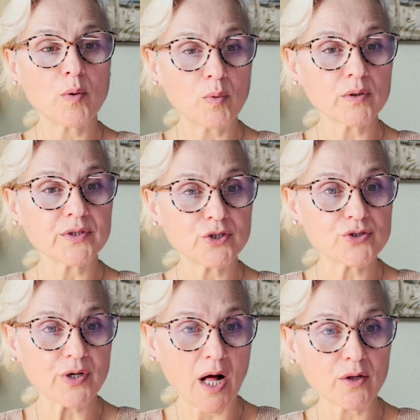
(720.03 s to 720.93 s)
will need to
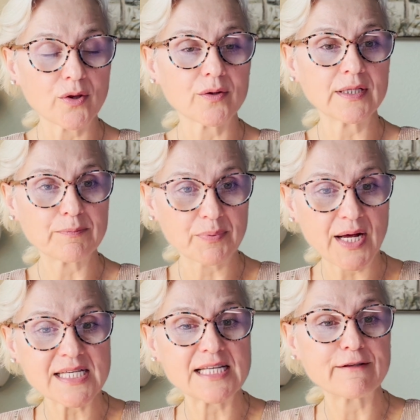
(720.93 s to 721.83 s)
calculate
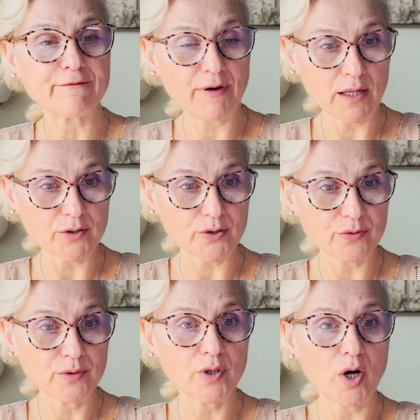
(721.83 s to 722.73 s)
present value
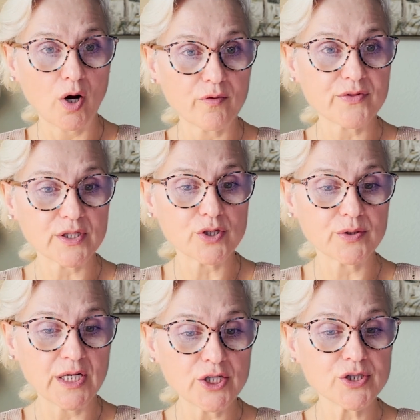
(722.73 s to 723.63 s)
of the
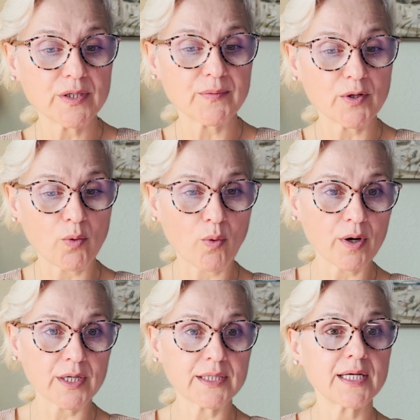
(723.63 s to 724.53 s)
donation
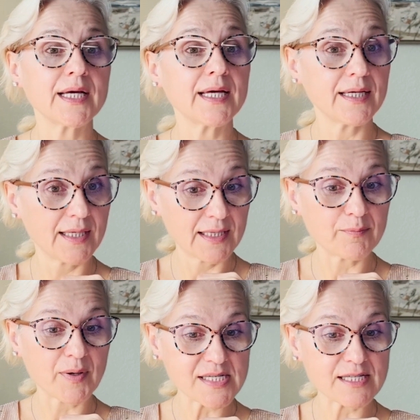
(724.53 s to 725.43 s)
recorded at
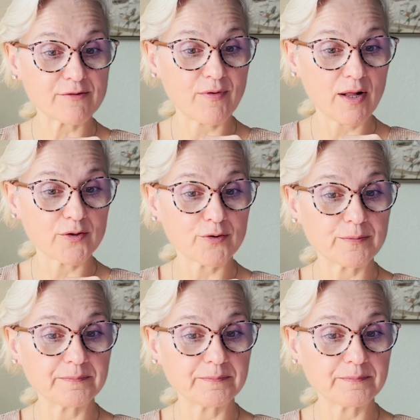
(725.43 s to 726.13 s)
present value.